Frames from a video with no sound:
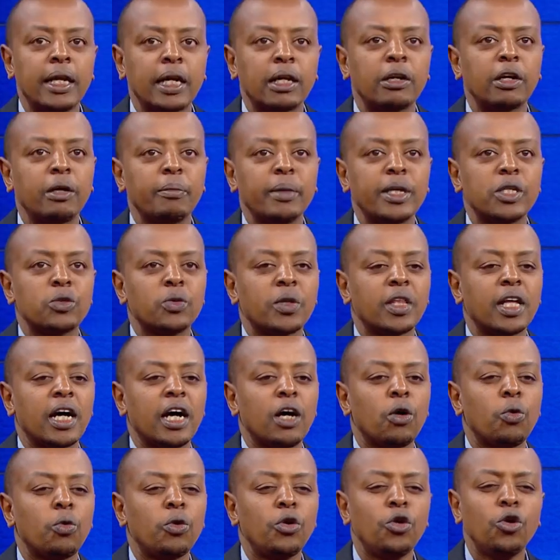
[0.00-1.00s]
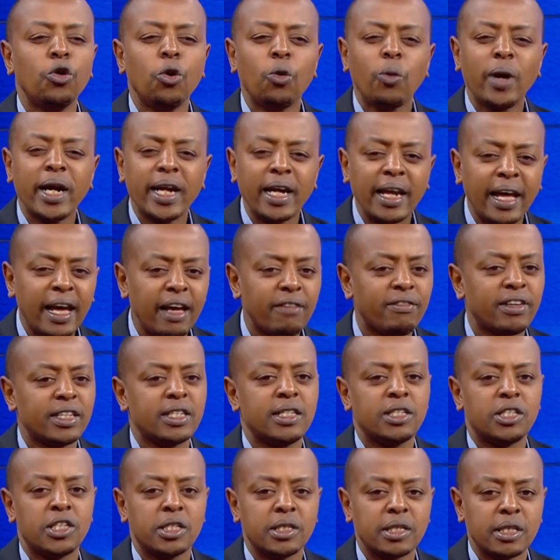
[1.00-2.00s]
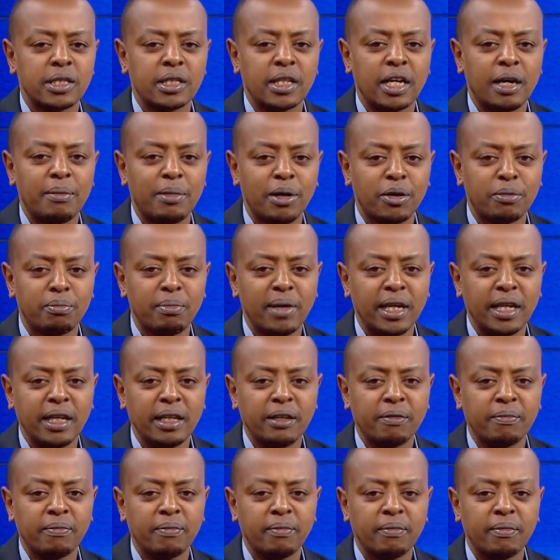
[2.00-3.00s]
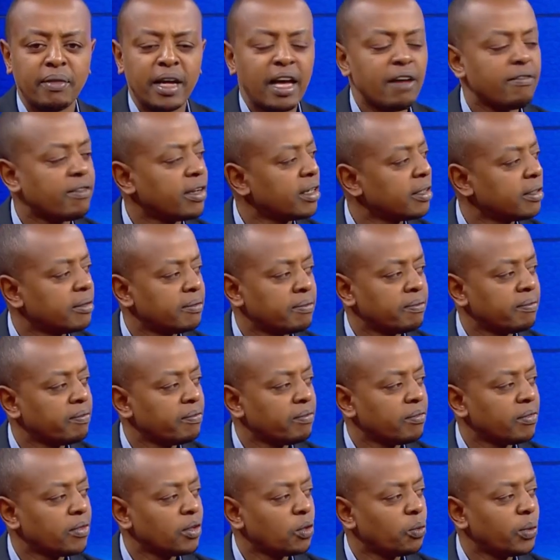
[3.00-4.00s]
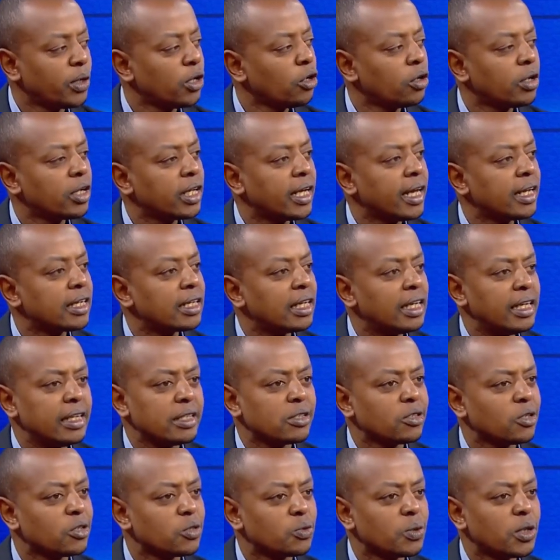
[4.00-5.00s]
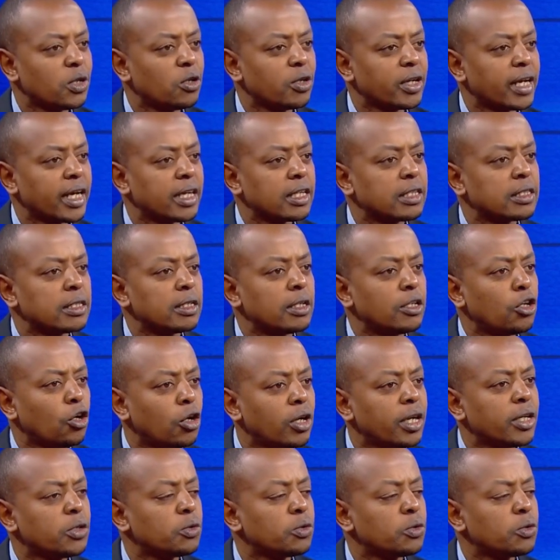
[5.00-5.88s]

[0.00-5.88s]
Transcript: agreement with how, no one ever teaches us about money. Mm. Ever. We don't get lessons. We don't get knowledge.